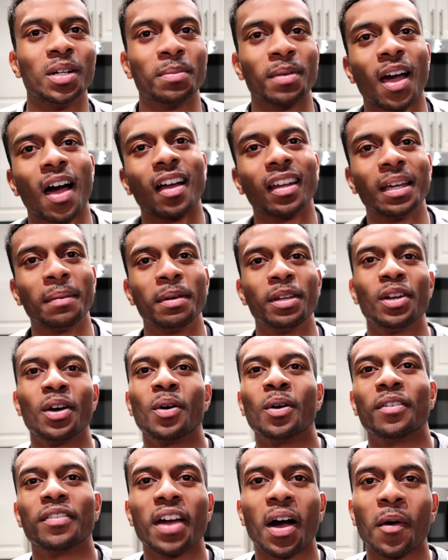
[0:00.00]
Y'all let me
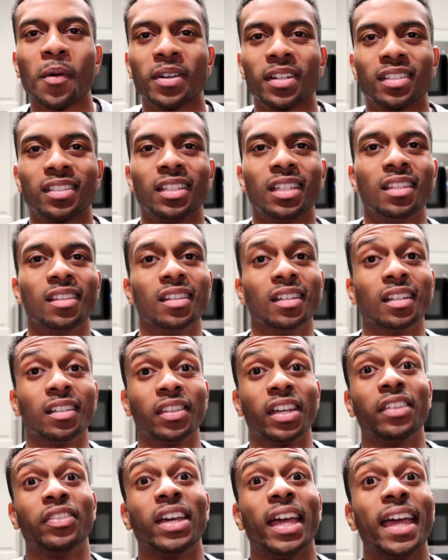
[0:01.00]
know if y'all want to see
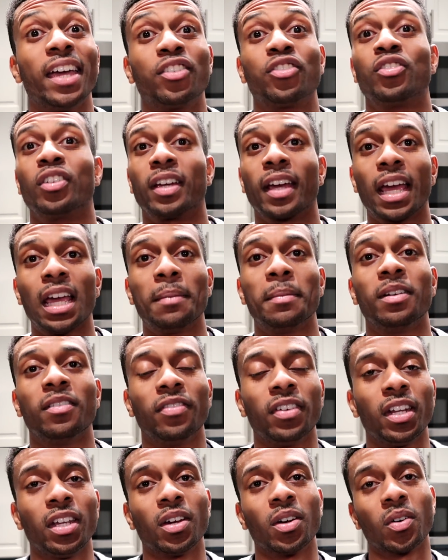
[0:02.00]
the extra
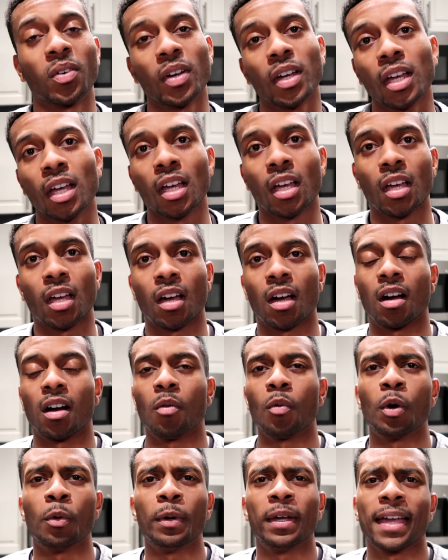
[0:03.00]
Cayman video
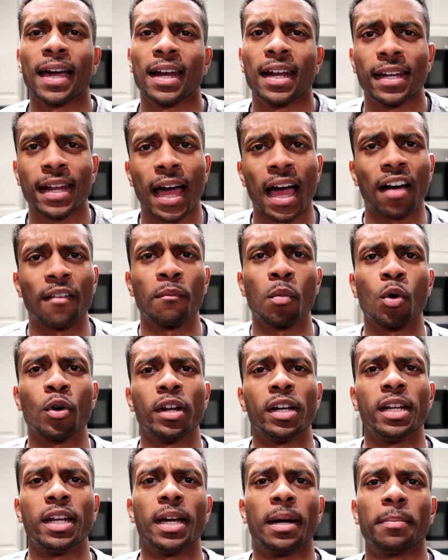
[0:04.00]
where we kind of dive
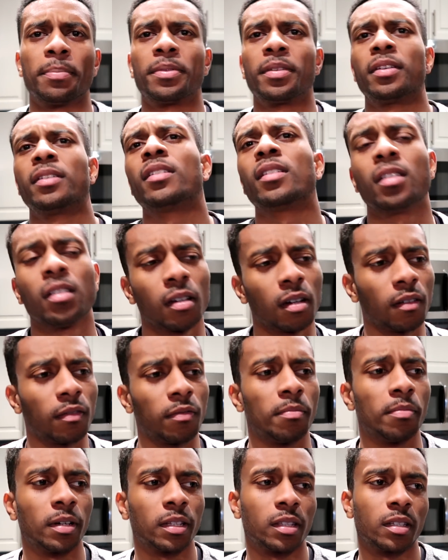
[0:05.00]
more in depth
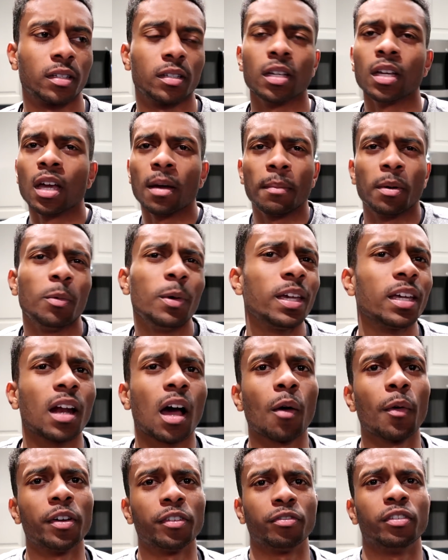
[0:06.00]
of but we can
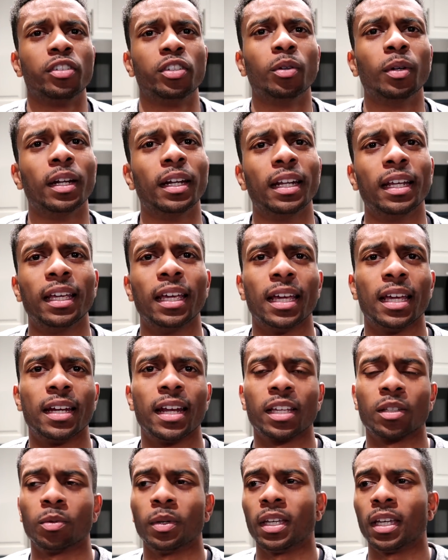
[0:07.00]
always reshoot it again
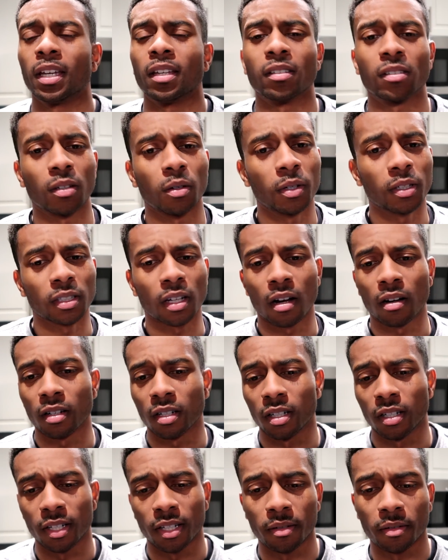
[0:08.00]
next weekend. So it's all
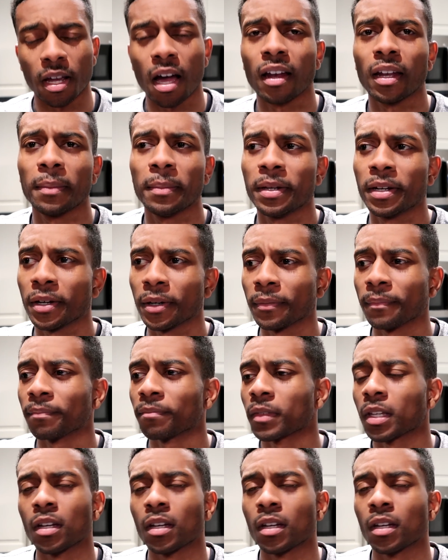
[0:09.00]
good. Y'all let me know.